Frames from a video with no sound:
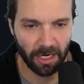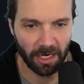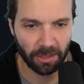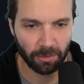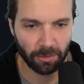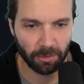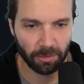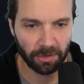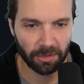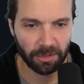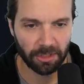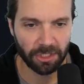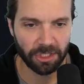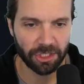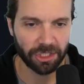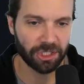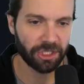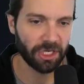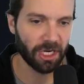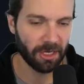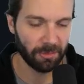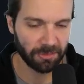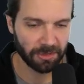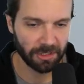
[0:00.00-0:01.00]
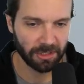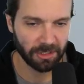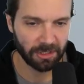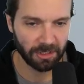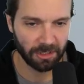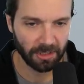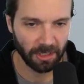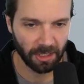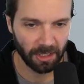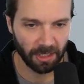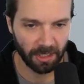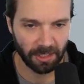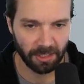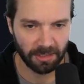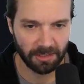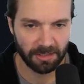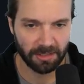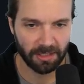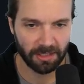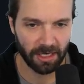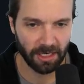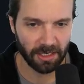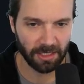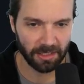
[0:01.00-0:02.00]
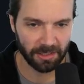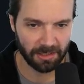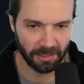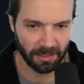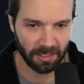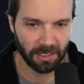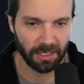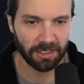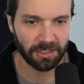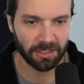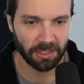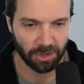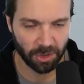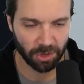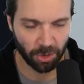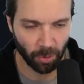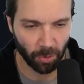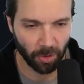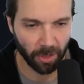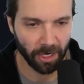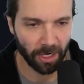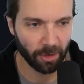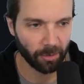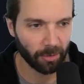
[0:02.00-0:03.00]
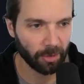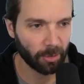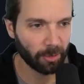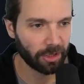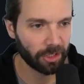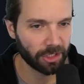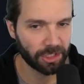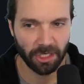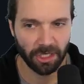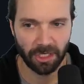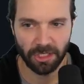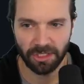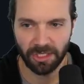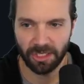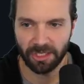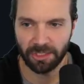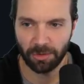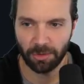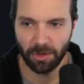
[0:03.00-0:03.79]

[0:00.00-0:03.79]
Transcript: awkwardly shaped, uh, it's not, it's a, it is a square, we wanna change that.